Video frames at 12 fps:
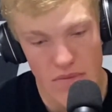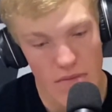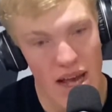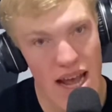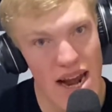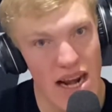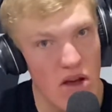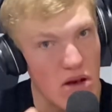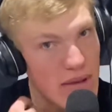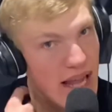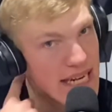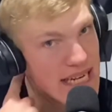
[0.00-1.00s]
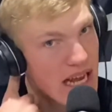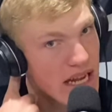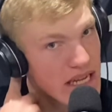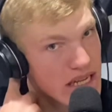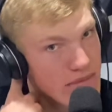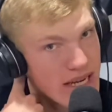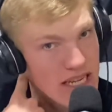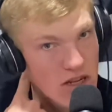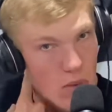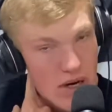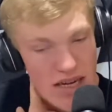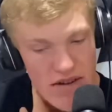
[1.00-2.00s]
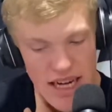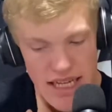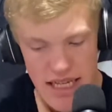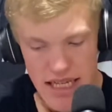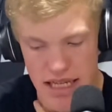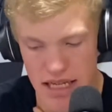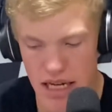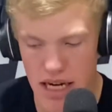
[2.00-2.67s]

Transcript: how it all plays out. To me, 20 races,